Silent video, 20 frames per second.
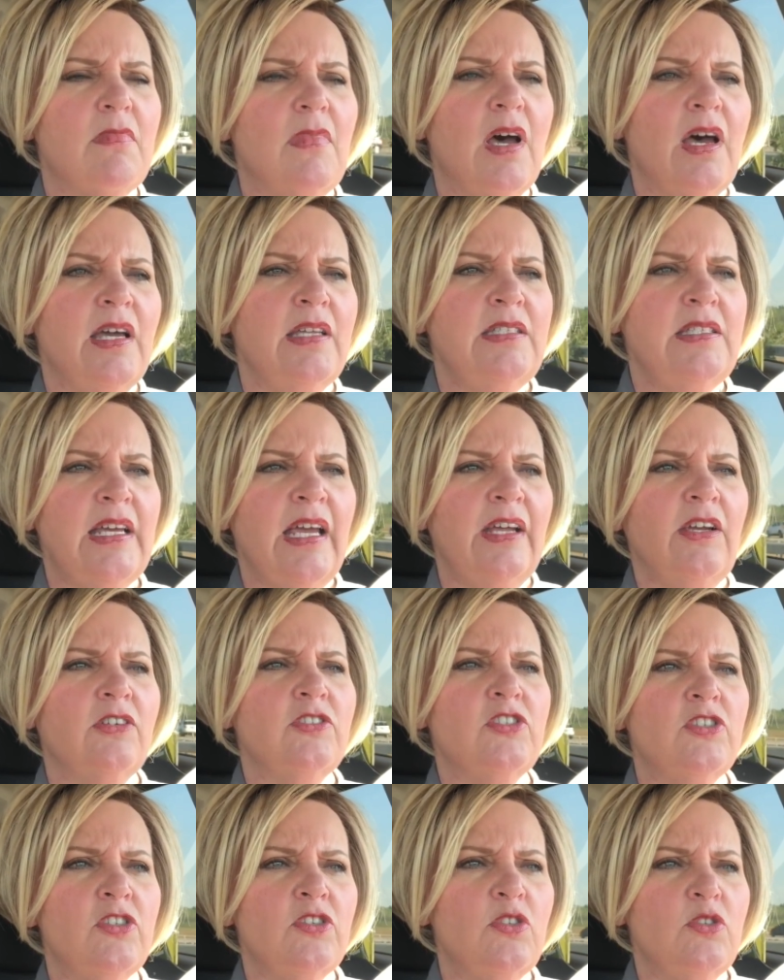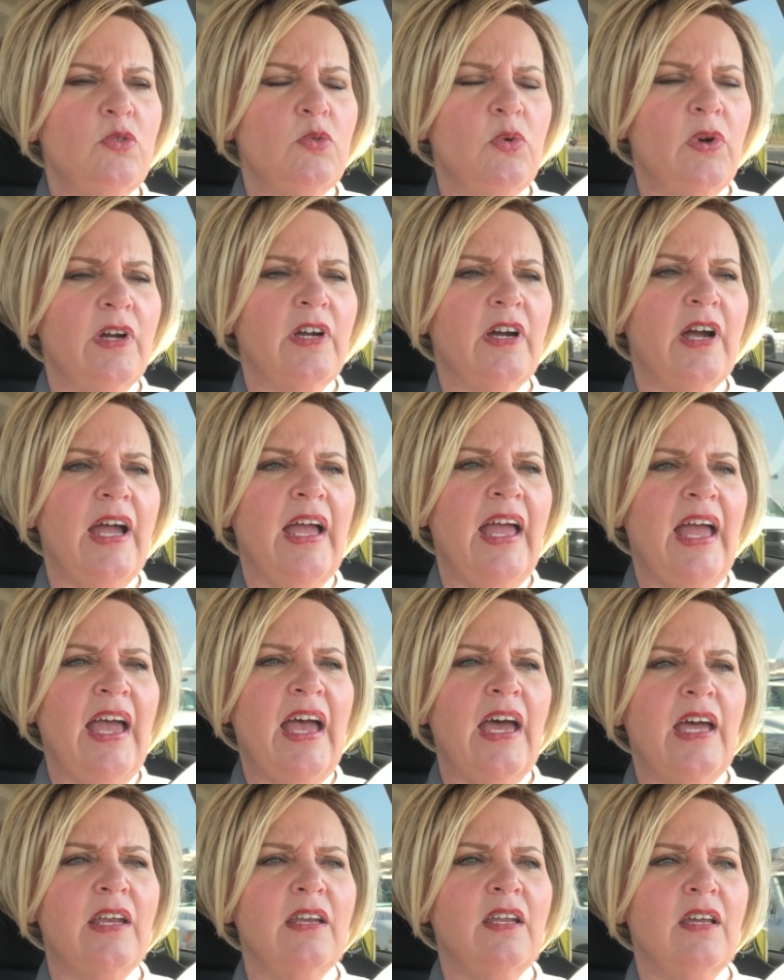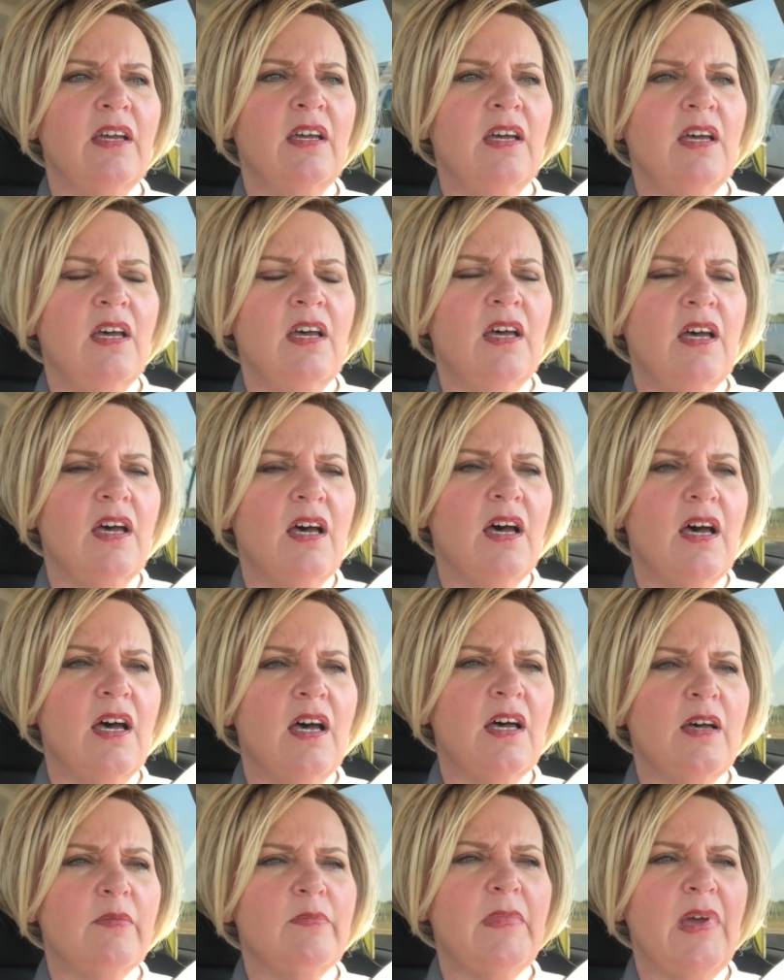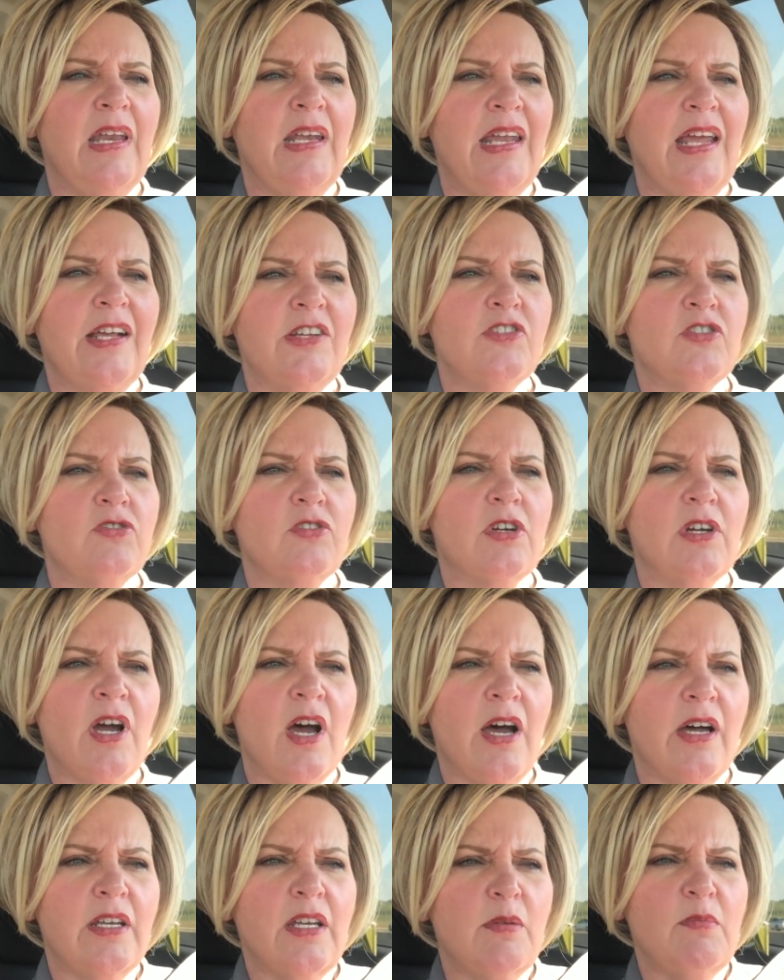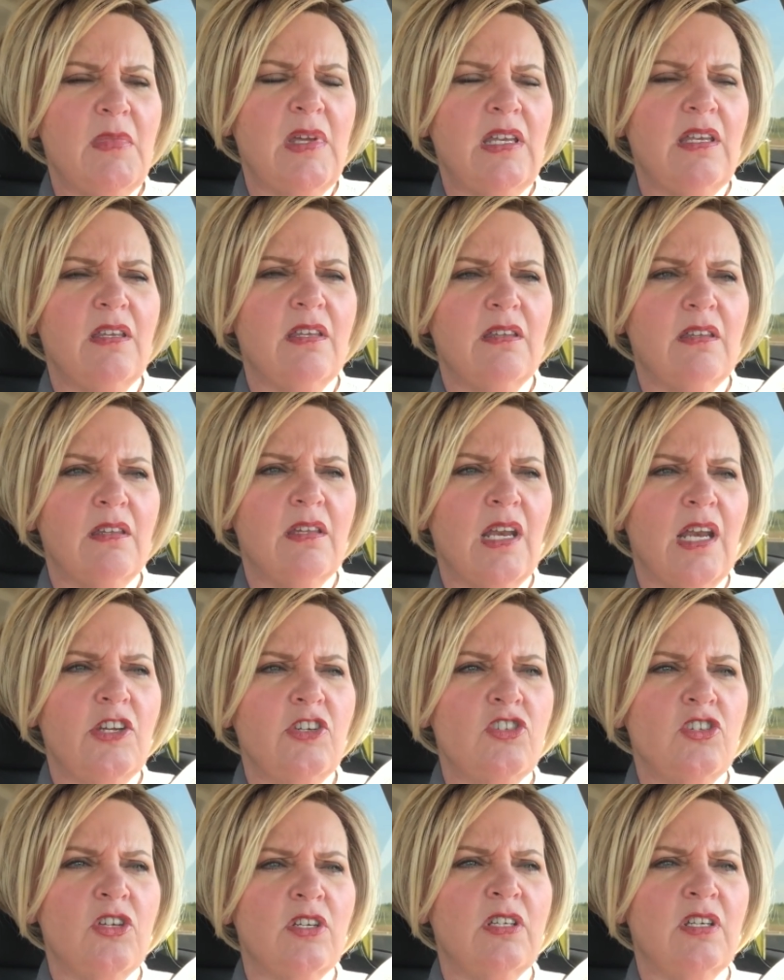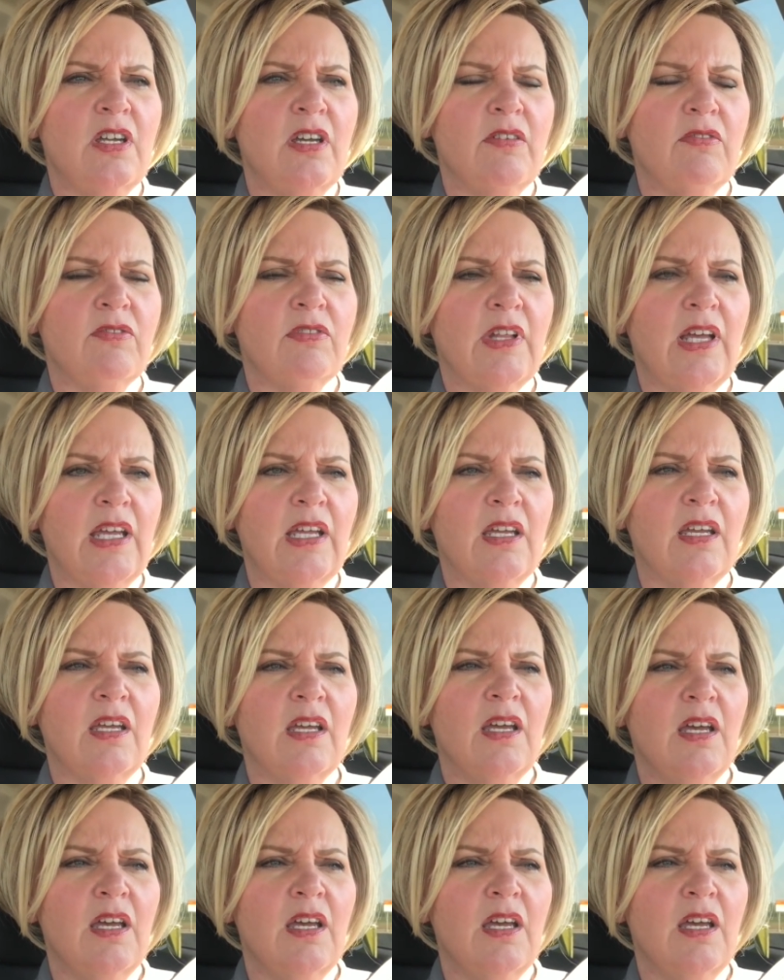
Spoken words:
a day or two where I had an extra condiment that I shouldn't have, like,